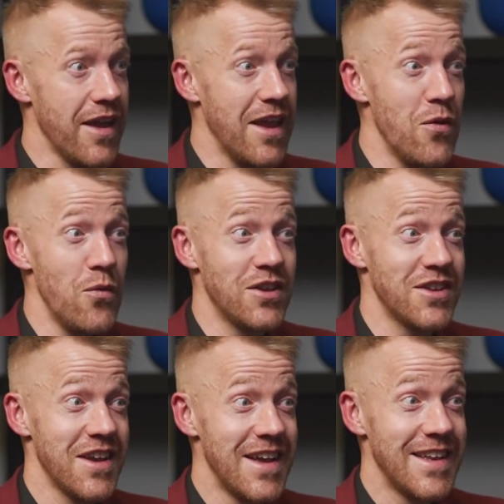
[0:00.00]
He was
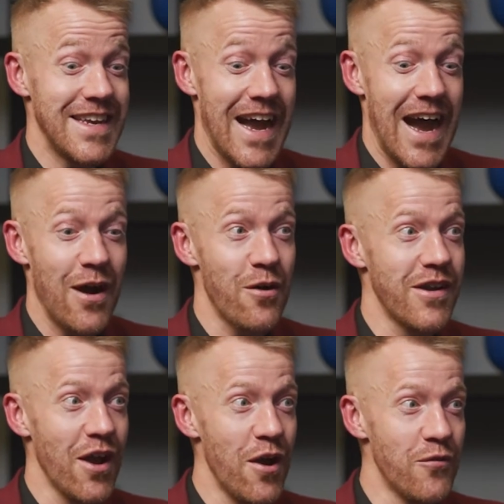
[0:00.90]

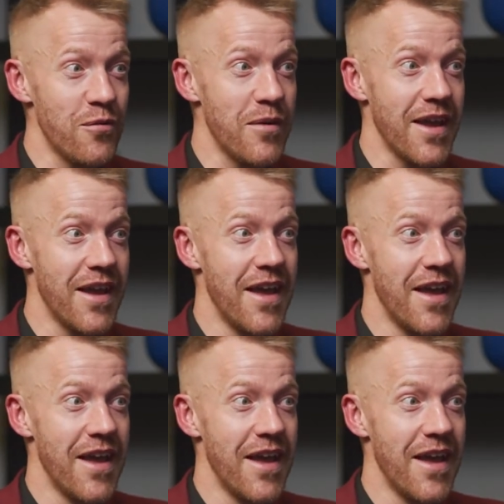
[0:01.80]
towering over me.